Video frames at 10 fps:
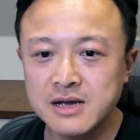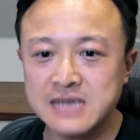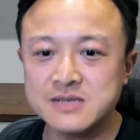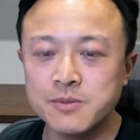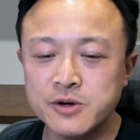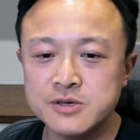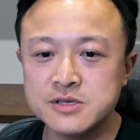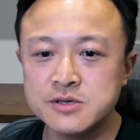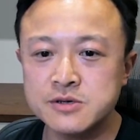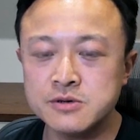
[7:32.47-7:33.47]
as opposed
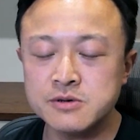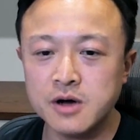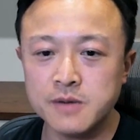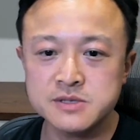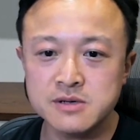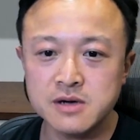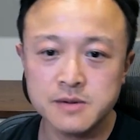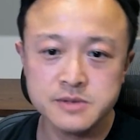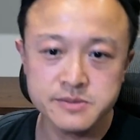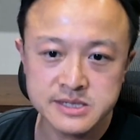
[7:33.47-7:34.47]
to
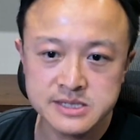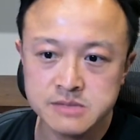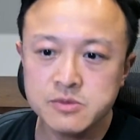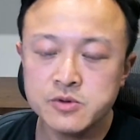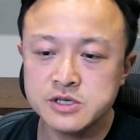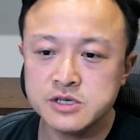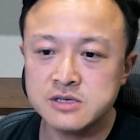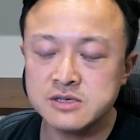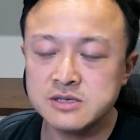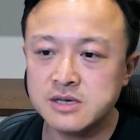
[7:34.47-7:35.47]
optimism, which
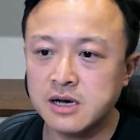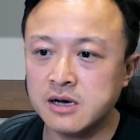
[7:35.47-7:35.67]
is